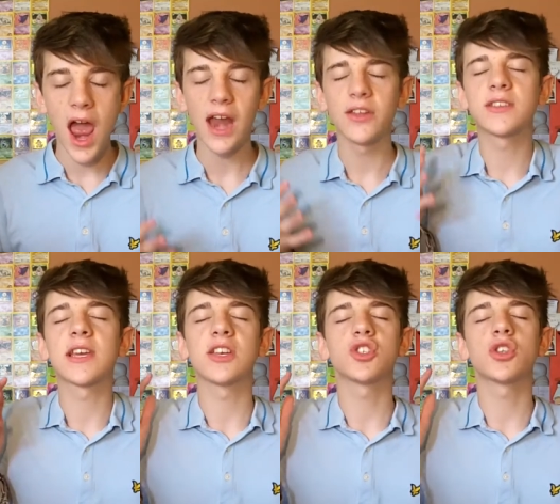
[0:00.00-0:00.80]
And I used to
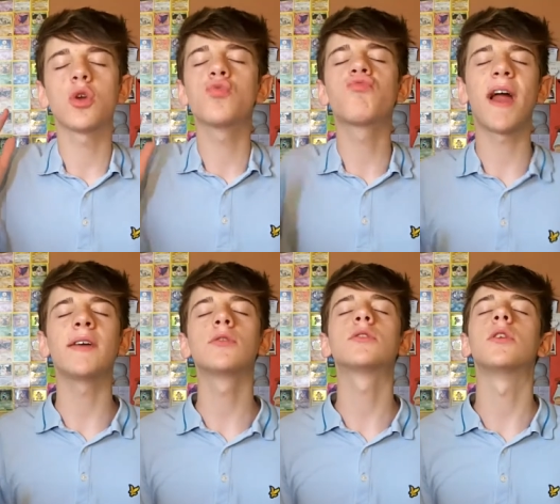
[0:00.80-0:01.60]
get so
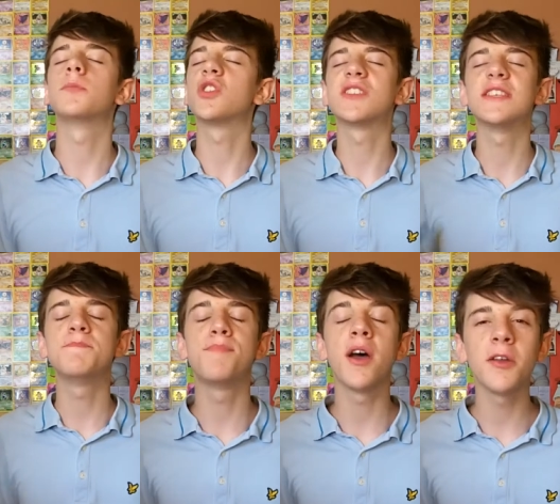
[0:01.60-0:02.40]
riled up, just this
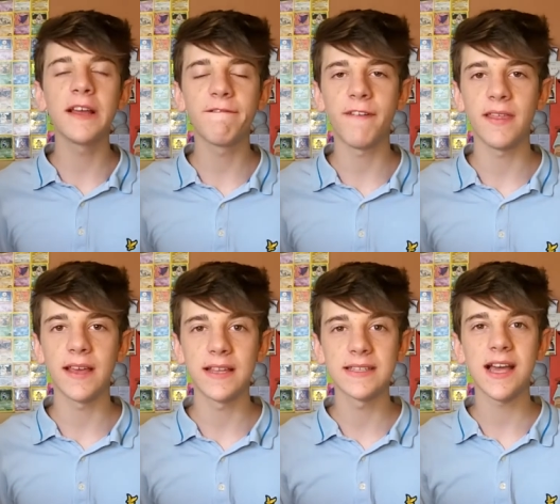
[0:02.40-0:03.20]
burning
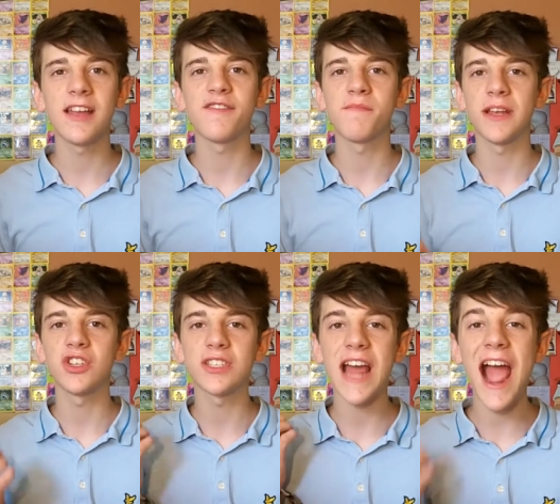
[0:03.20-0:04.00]
feeling inside of me,
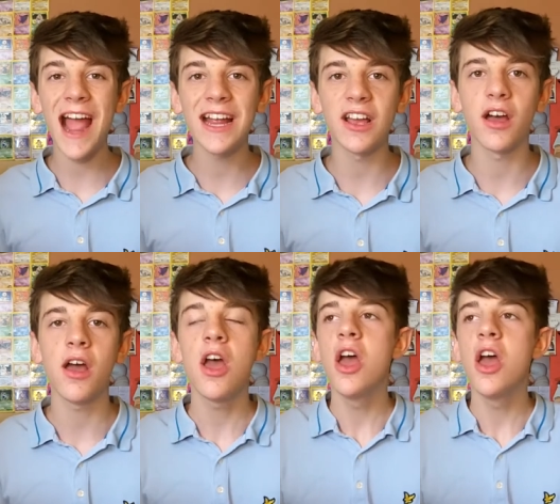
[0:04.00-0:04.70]
just anger